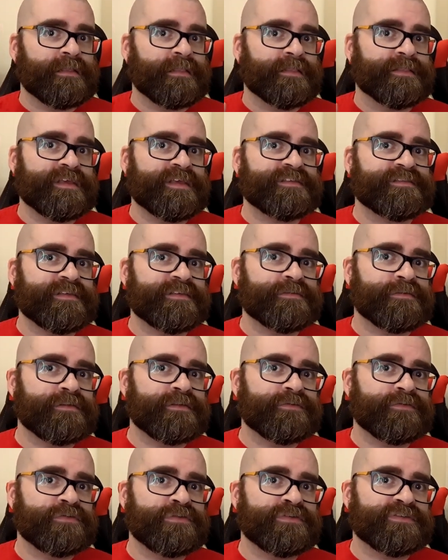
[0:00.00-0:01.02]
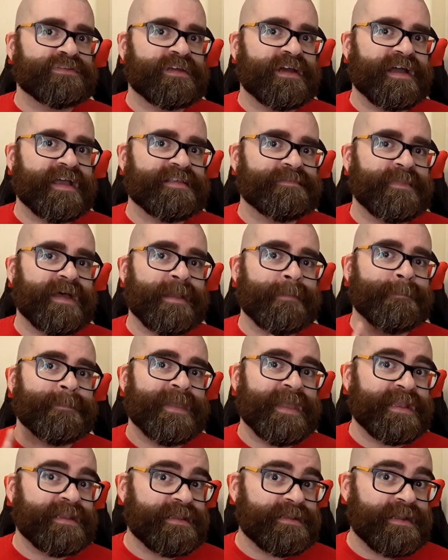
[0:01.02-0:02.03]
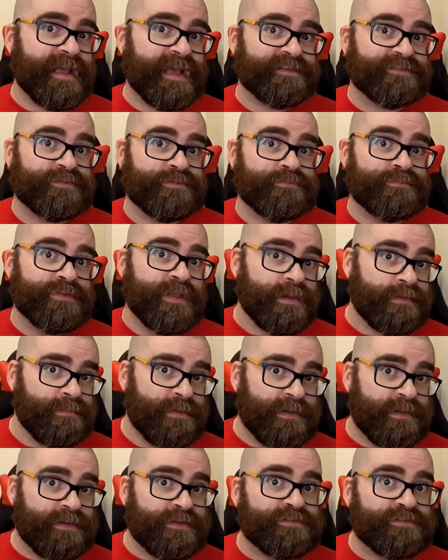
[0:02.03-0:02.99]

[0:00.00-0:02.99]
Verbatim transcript: This is all, of course, guys, my opinion, as you know,